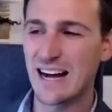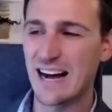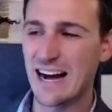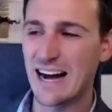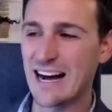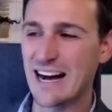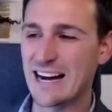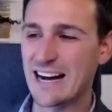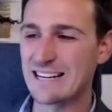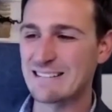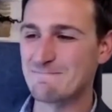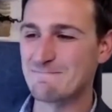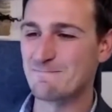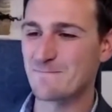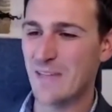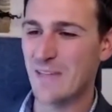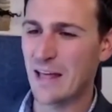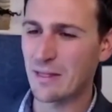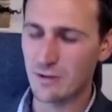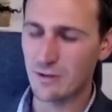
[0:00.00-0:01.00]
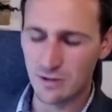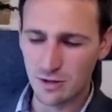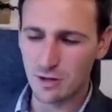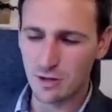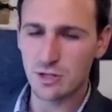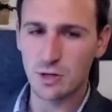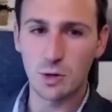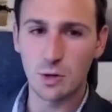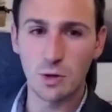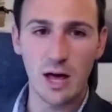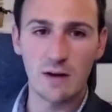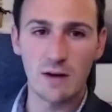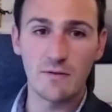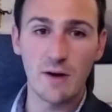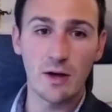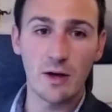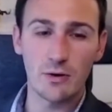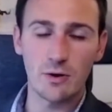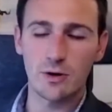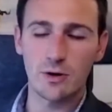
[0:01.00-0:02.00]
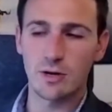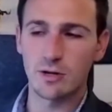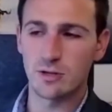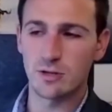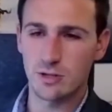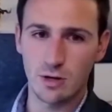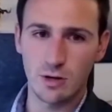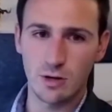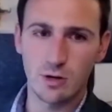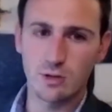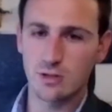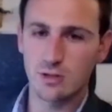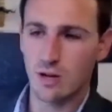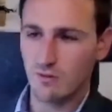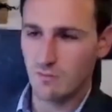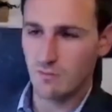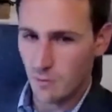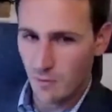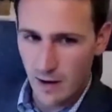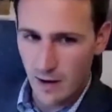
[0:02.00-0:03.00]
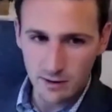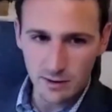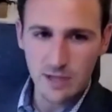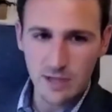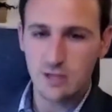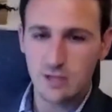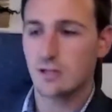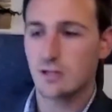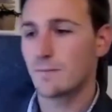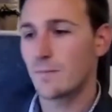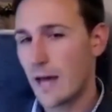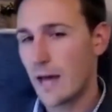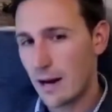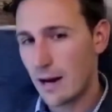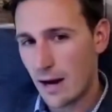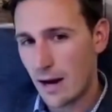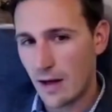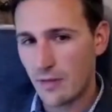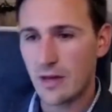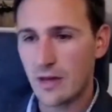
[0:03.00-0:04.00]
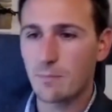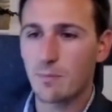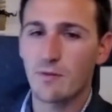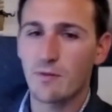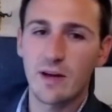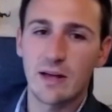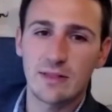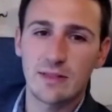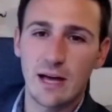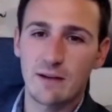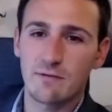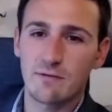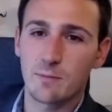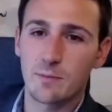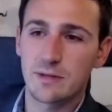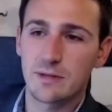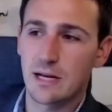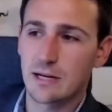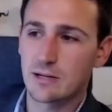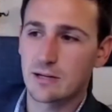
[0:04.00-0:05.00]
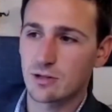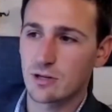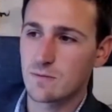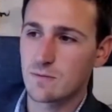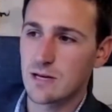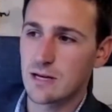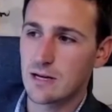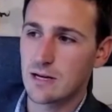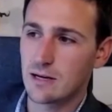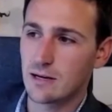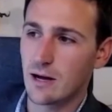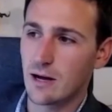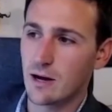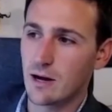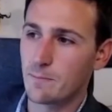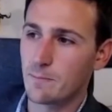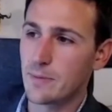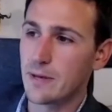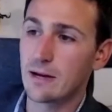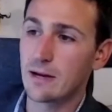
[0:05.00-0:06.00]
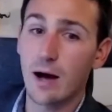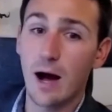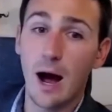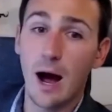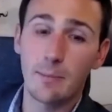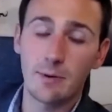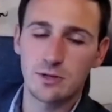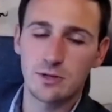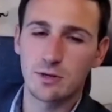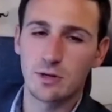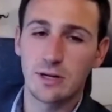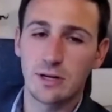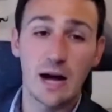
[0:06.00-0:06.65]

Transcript: And there's also a lot of other concerns, government regulation, that I think prevent that from potentially being a big opportunity.